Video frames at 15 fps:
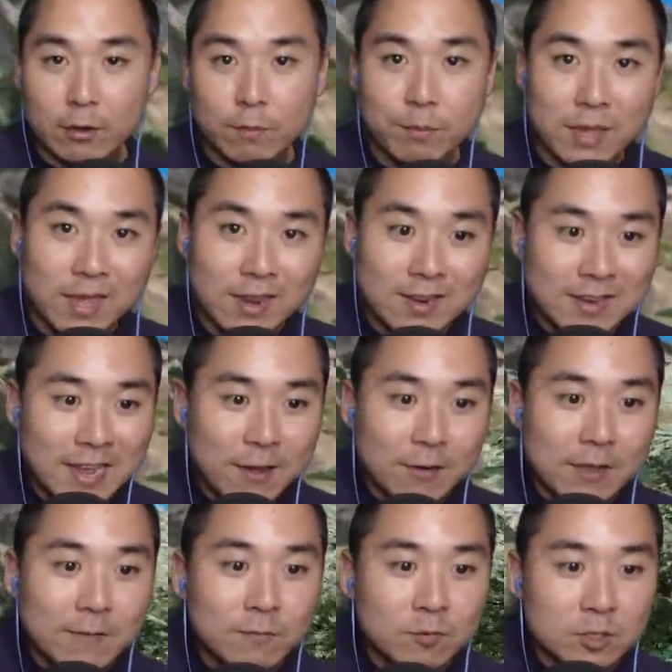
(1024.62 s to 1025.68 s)
had her pinned
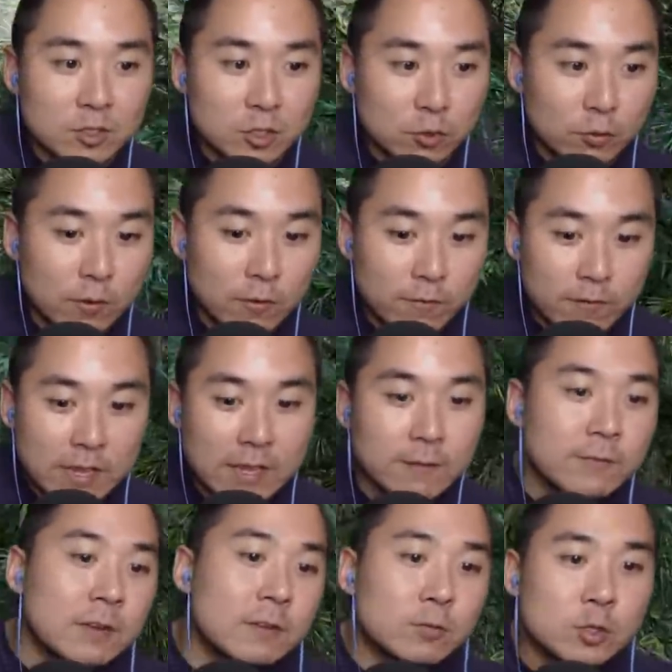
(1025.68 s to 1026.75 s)
down. Even
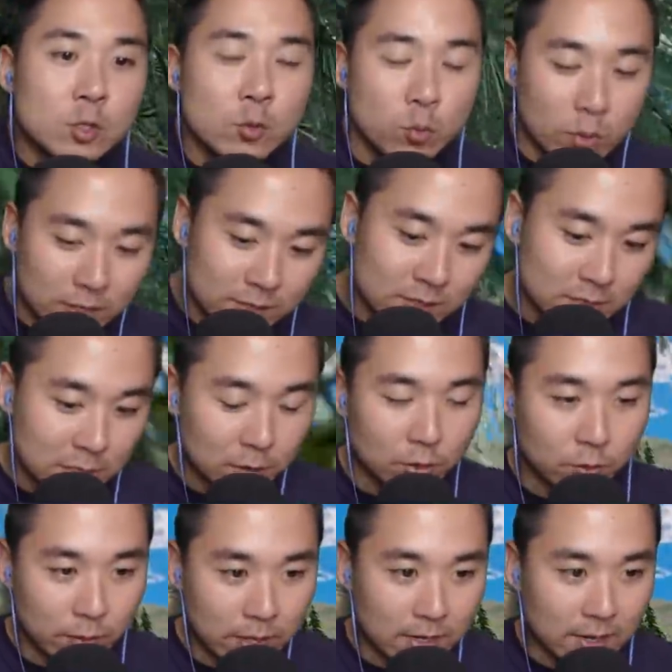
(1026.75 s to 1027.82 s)
if she was still
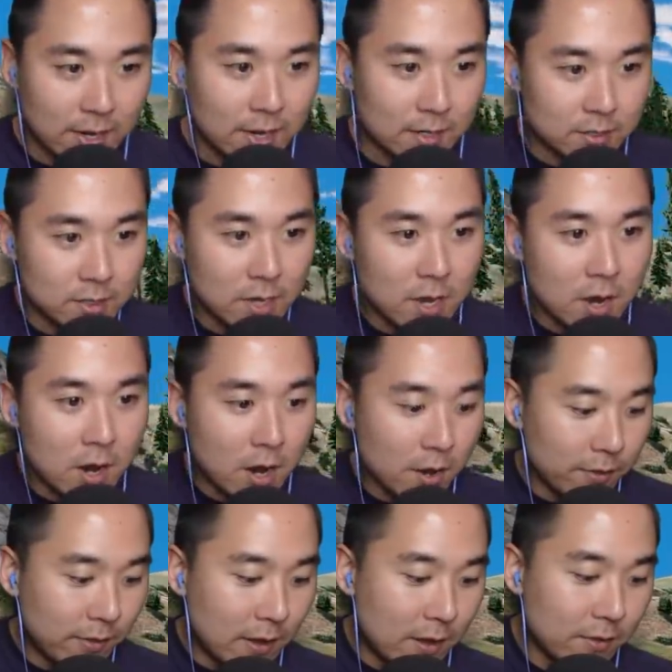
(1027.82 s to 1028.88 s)
awake, guys,
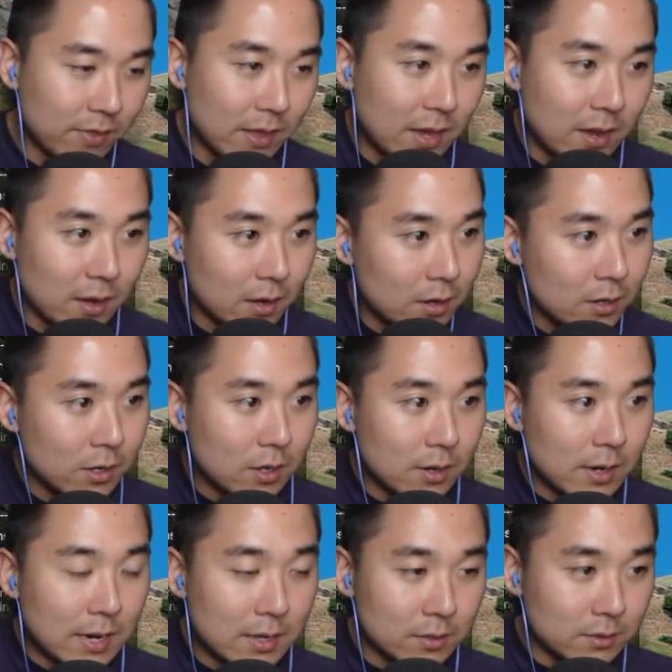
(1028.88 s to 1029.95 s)
I thought that
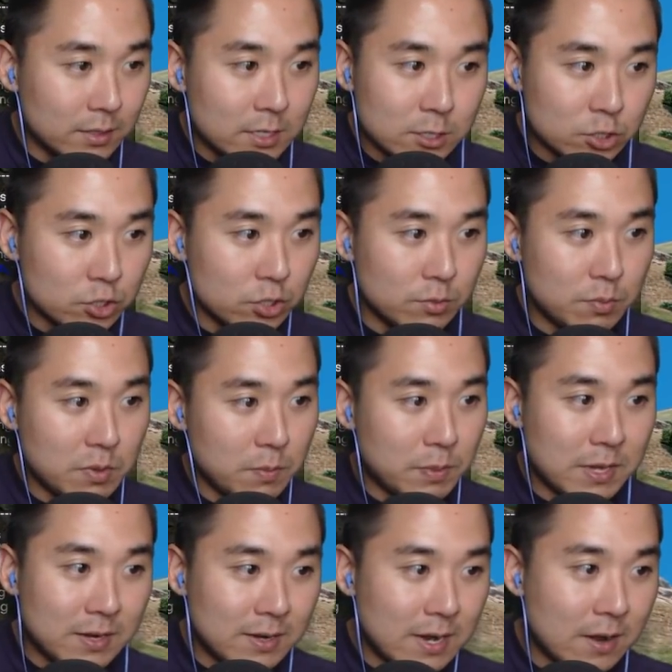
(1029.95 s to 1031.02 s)
at least she'd be
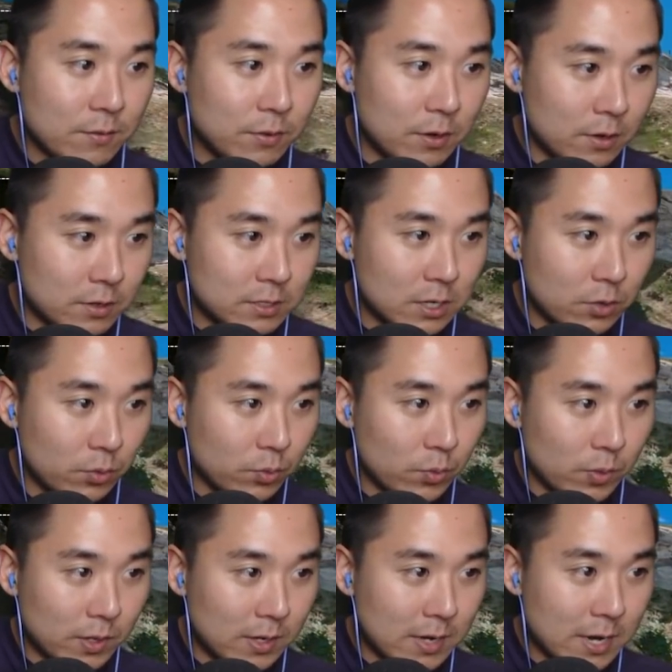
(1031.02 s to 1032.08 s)
pinned down there until
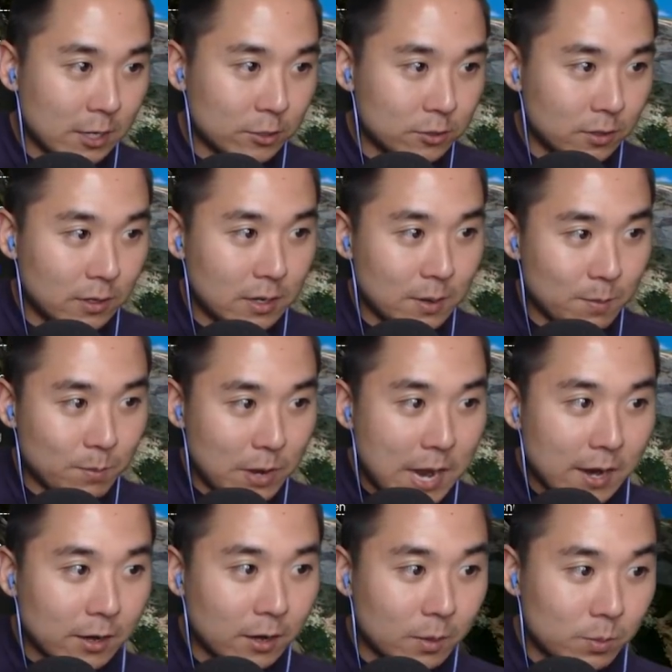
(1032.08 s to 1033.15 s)
we can actually get
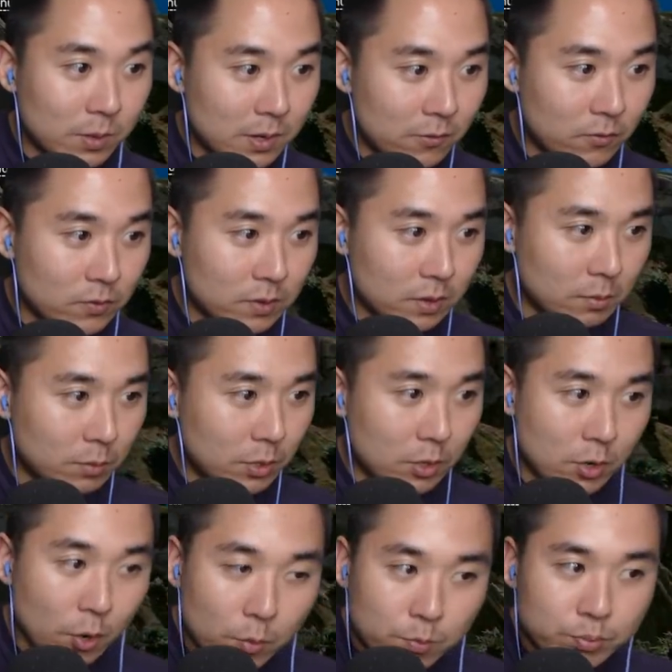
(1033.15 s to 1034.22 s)
back up and everything. But
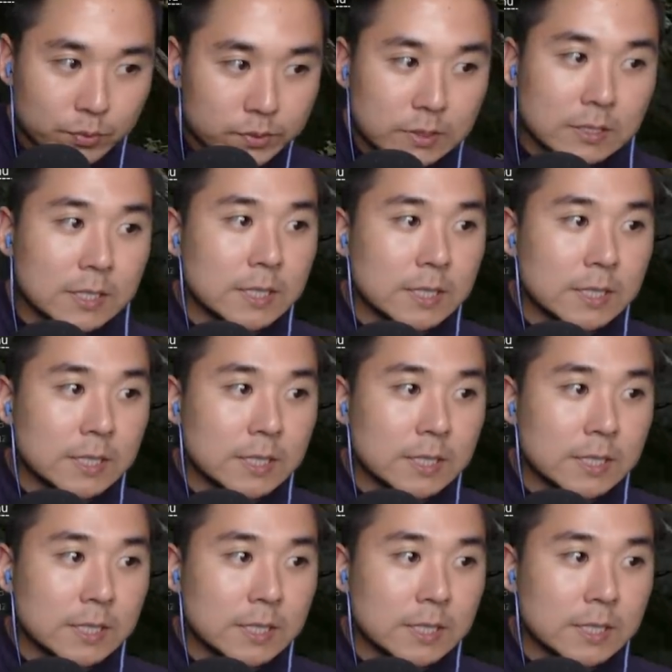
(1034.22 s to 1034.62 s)
nope.